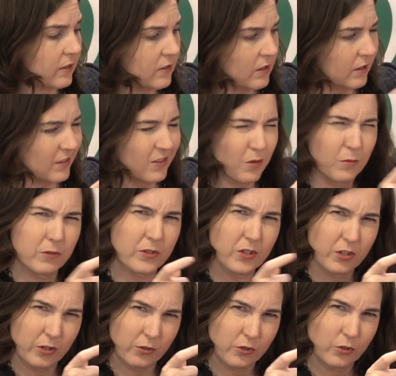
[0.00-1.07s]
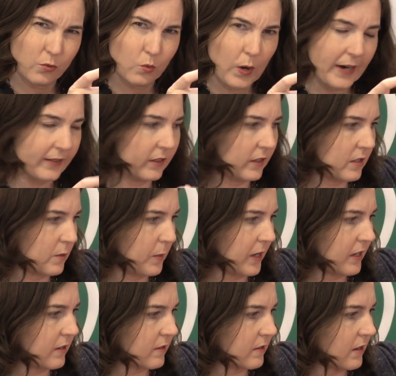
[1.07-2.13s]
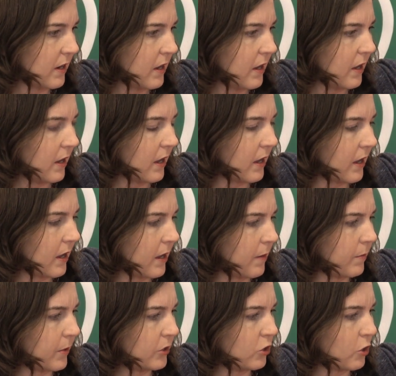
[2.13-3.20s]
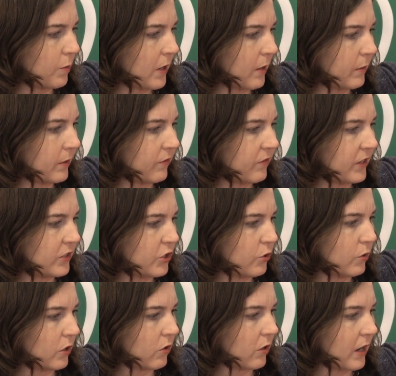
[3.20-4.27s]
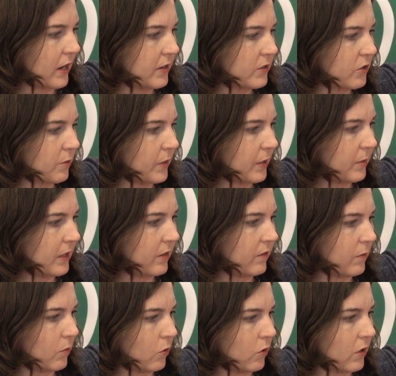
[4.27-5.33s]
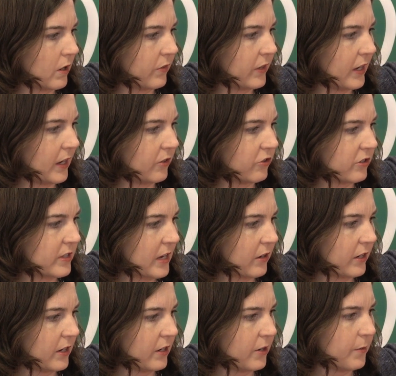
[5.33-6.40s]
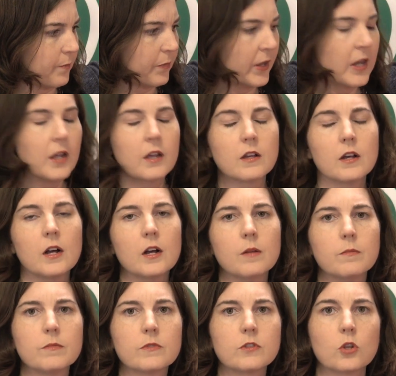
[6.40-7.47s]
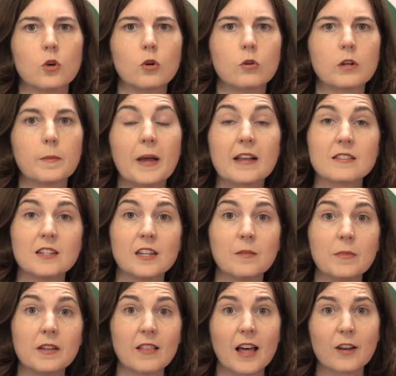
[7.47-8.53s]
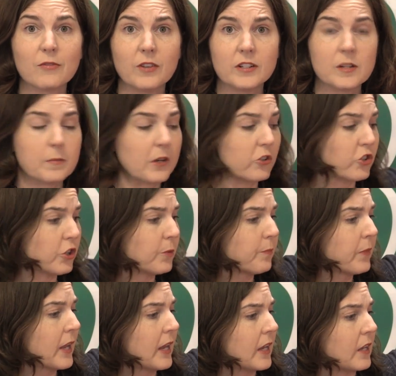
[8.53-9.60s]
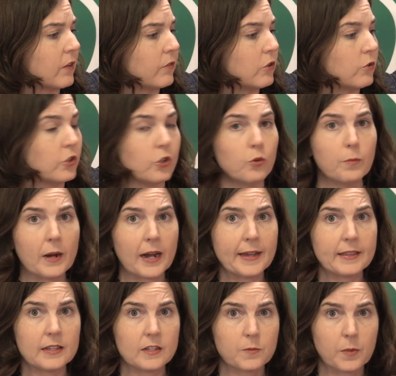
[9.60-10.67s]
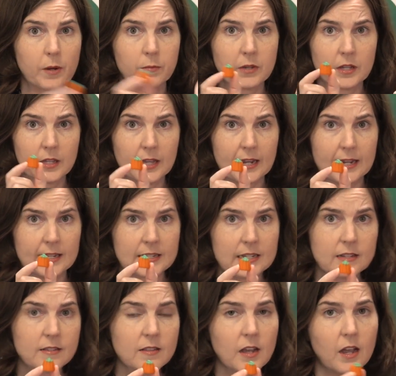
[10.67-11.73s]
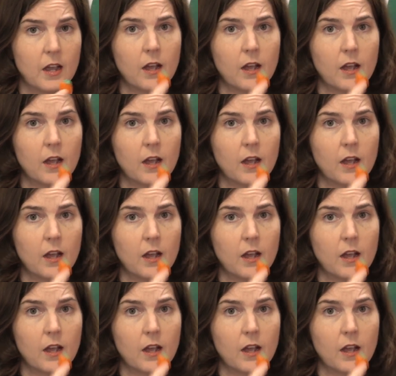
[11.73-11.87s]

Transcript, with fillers: It's, it's almost a little too widely spaced, um, but you could probably fit two across or maybe even more on the edges out here. Um, so capacity can be a lot of fun to measure. If you do buy these pumpkin candies,